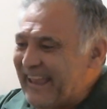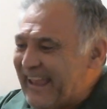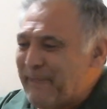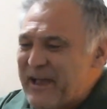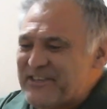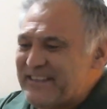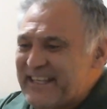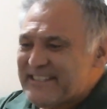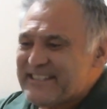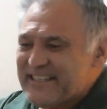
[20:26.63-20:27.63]
Imagine
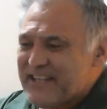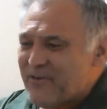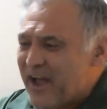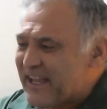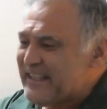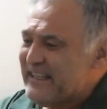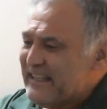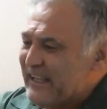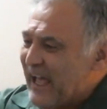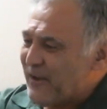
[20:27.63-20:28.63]
this is the rocket,
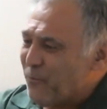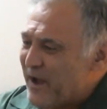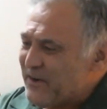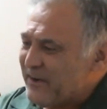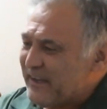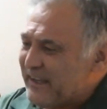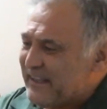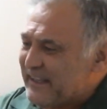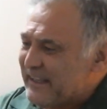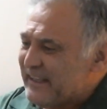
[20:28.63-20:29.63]
and one
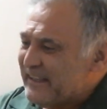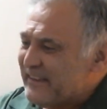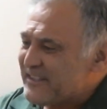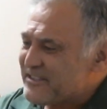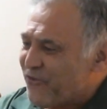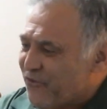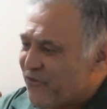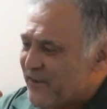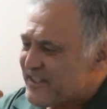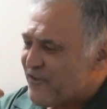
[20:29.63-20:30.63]
is the
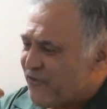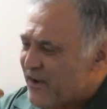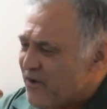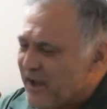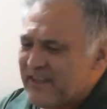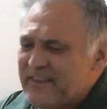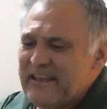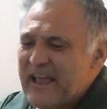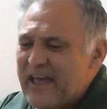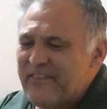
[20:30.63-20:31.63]
front. This is the front rocket,
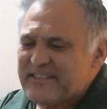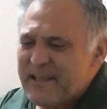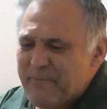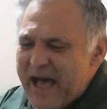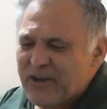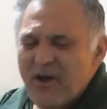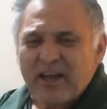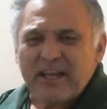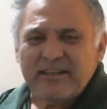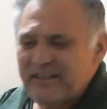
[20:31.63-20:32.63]
and this is the back
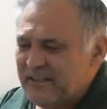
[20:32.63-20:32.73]
rocket.